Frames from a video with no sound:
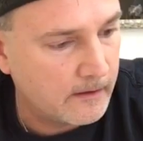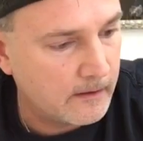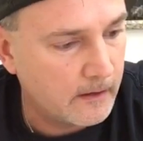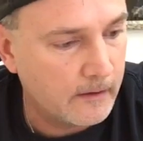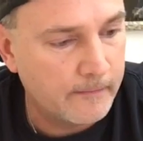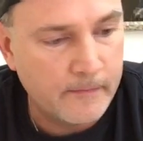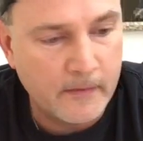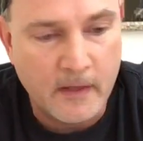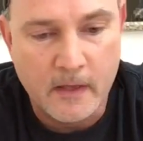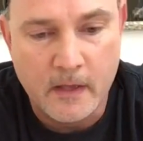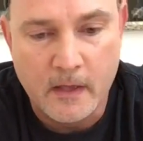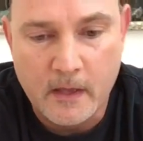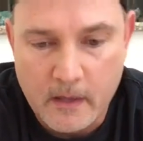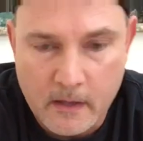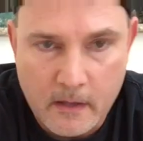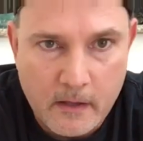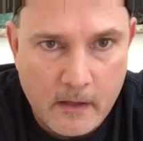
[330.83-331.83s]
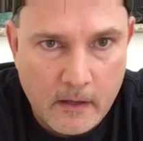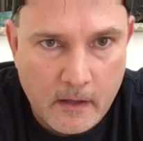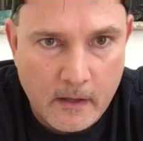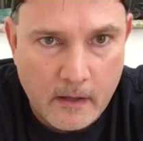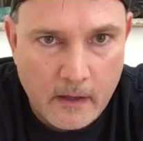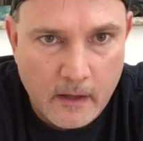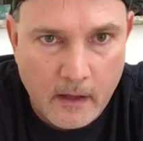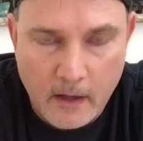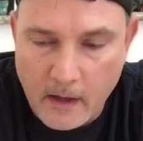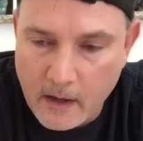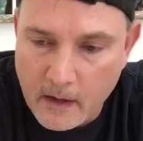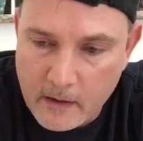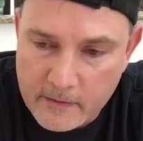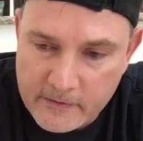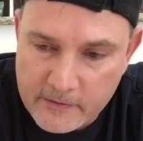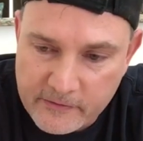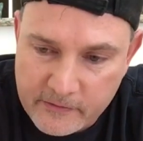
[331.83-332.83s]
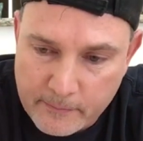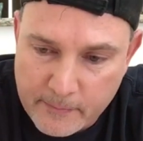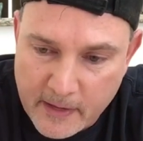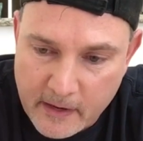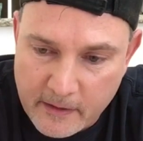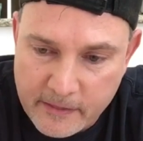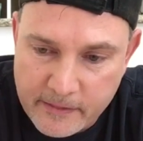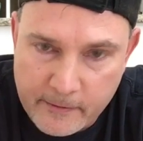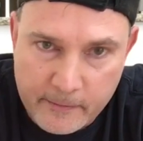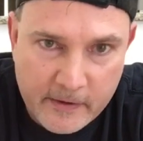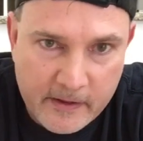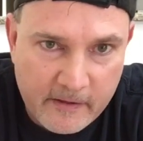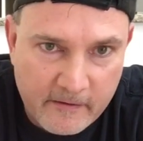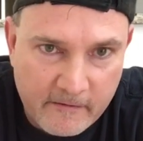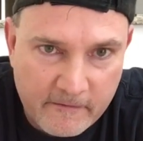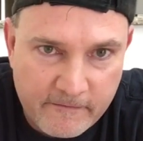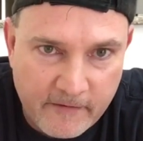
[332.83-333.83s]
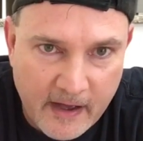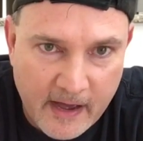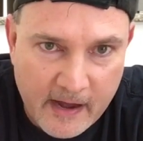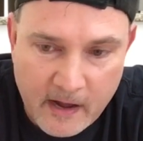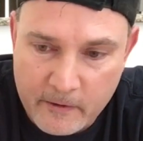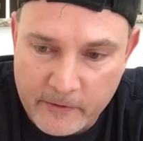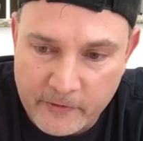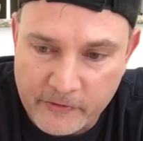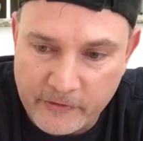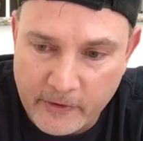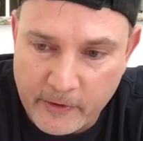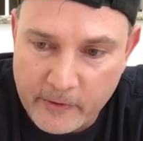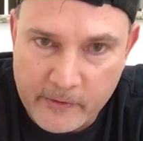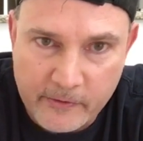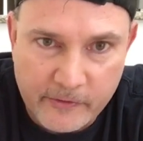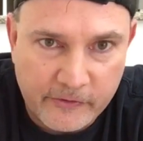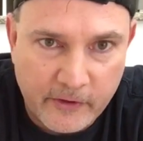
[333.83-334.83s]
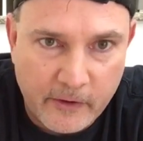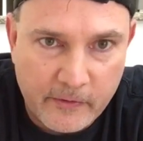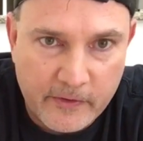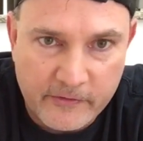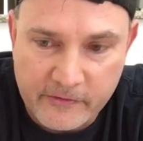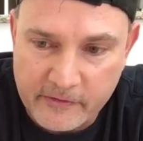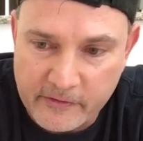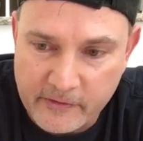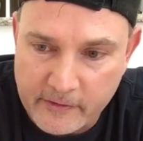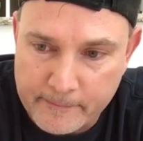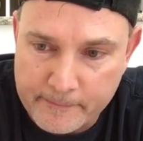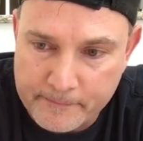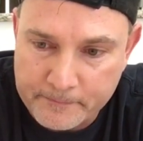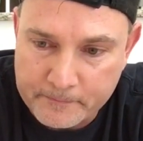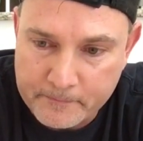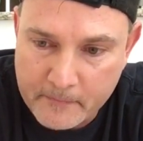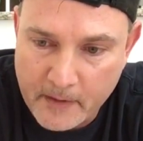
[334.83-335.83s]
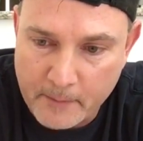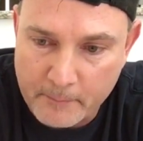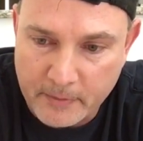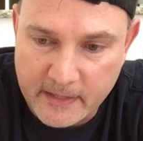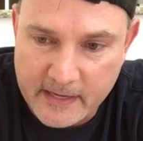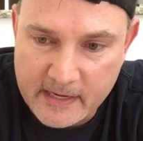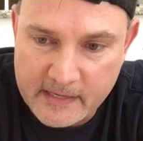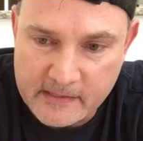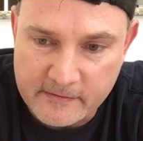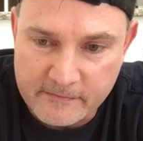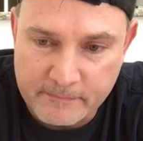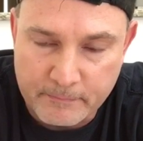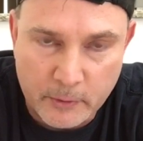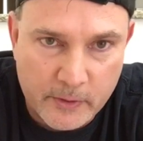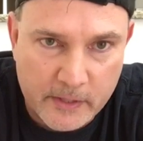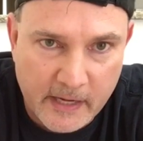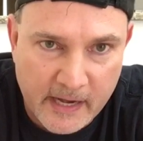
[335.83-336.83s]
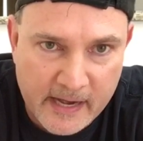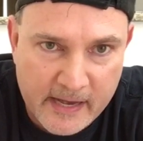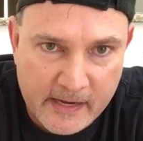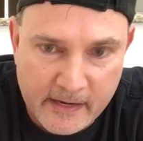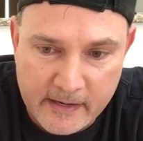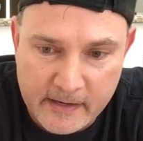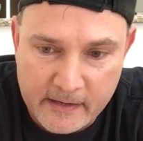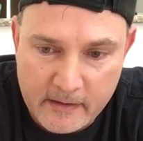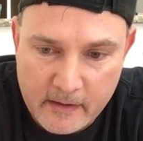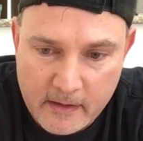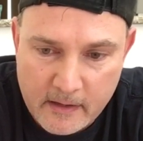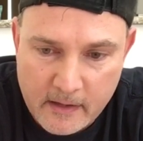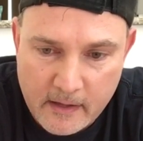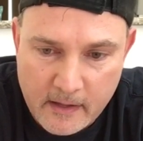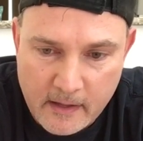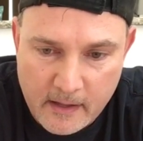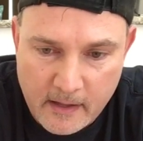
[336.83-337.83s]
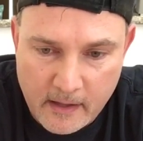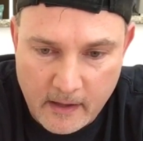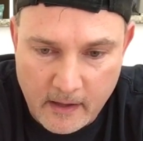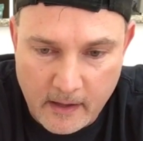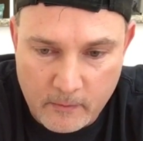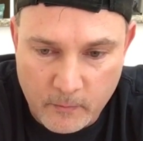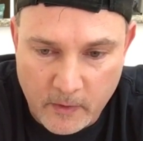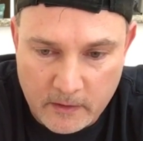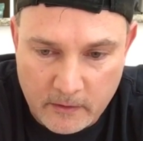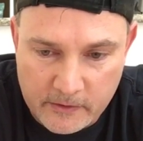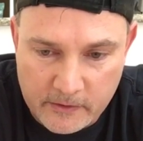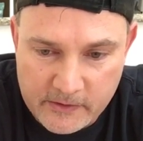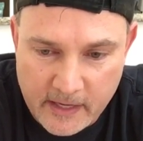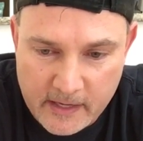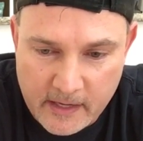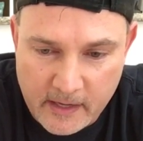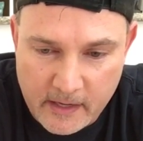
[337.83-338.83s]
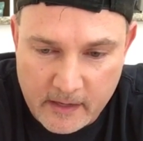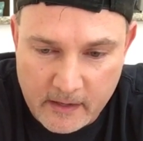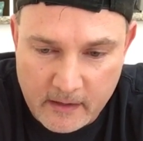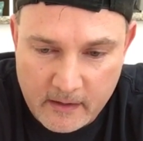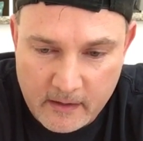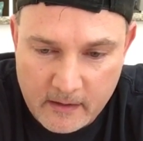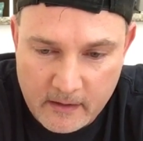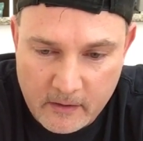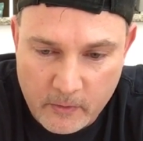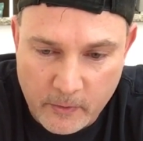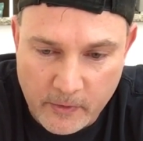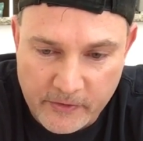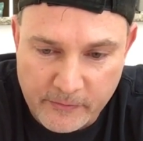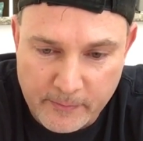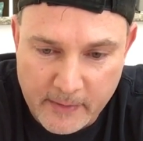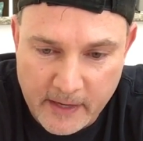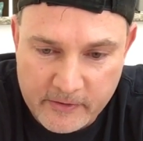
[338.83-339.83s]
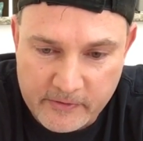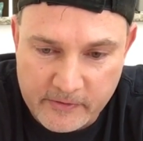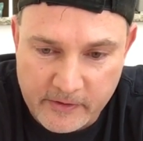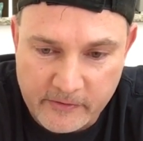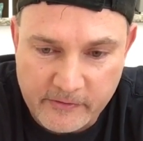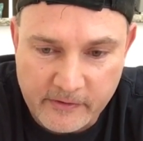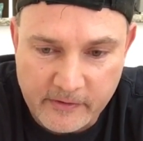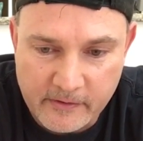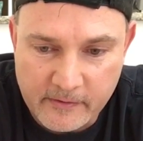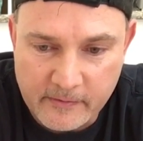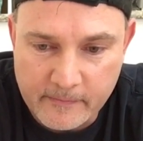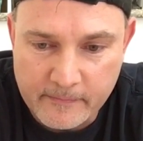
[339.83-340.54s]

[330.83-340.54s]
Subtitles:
You know, this is about a $35 stone or so. This is blades of blue kyanite and what looks like a quartz matrix.